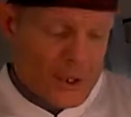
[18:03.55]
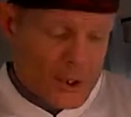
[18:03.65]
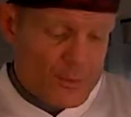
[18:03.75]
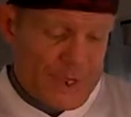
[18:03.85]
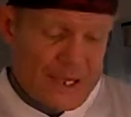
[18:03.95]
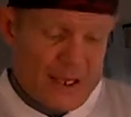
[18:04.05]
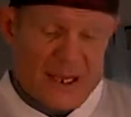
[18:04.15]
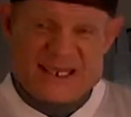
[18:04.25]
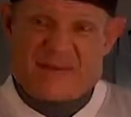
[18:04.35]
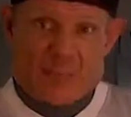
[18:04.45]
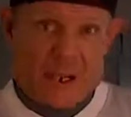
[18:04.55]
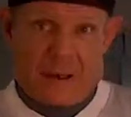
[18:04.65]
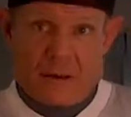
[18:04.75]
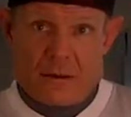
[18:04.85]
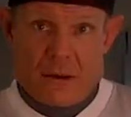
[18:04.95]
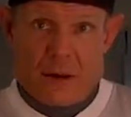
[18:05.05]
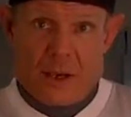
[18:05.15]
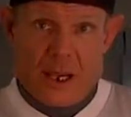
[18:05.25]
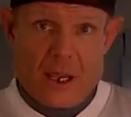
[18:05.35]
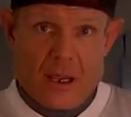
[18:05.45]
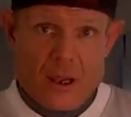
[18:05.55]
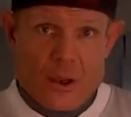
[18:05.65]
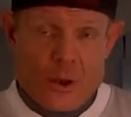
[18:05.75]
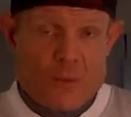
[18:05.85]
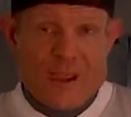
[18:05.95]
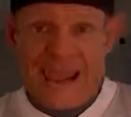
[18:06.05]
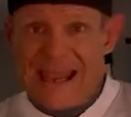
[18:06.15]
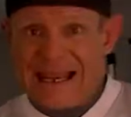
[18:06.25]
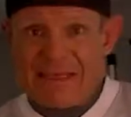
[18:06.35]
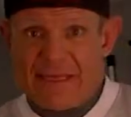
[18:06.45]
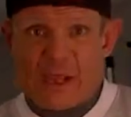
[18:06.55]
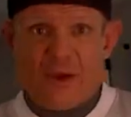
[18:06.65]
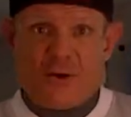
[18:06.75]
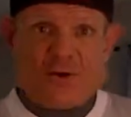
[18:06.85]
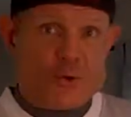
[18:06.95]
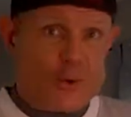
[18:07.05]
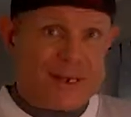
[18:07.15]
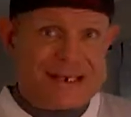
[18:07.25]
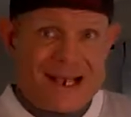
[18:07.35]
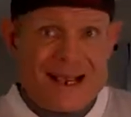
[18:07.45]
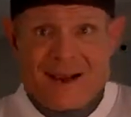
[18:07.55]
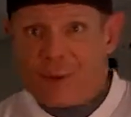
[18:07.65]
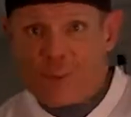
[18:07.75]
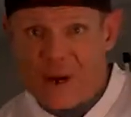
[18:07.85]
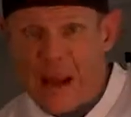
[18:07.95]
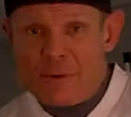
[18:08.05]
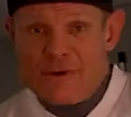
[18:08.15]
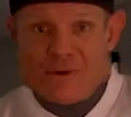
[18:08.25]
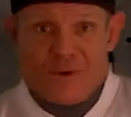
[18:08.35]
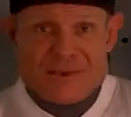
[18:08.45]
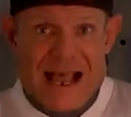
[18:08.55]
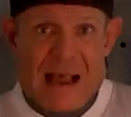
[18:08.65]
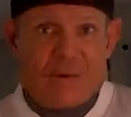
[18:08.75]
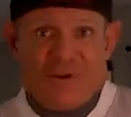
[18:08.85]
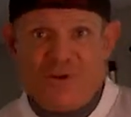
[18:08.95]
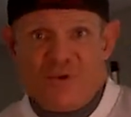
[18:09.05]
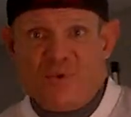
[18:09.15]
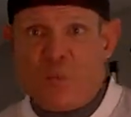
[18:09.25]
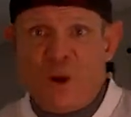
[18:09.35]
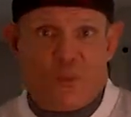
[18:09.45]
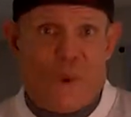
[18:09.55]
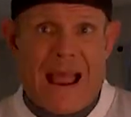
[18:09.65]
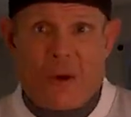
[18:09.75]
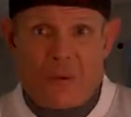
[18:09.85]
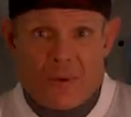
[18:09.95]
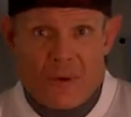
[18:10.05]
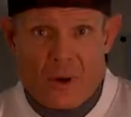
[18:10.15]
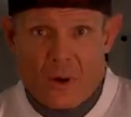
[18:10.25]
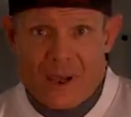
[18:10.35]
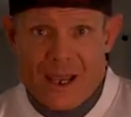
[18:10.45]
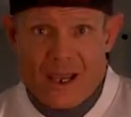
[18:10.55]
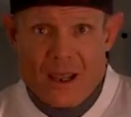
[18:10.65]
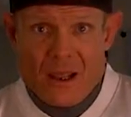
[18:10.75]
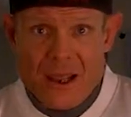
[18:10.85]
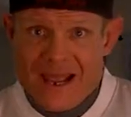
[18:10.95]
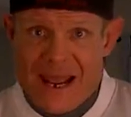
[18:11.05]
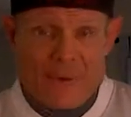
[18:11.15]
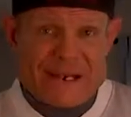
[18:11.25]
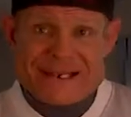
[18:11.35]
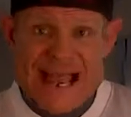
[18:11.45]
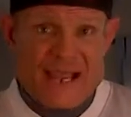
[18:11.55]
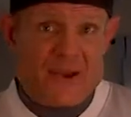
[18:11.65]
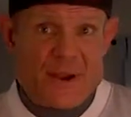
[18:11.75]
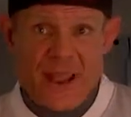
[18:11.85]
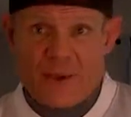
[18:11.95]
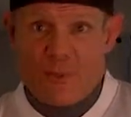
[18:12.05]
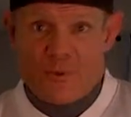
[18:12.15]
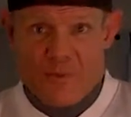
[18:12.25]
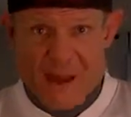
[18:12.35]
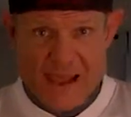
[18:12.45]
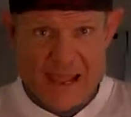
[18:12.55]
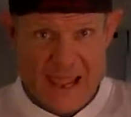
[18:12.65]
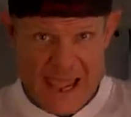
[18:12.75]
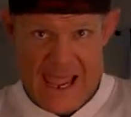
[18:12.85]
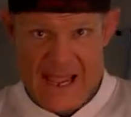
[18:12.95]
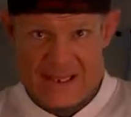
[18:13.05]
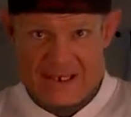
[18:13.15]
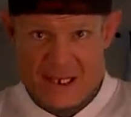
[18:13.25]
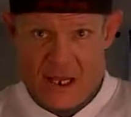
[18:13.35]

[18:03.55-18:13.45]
Could be a sprint, okay? Could be anything of your choice. What I would choose one round, okay? And I would attack your head with my hands.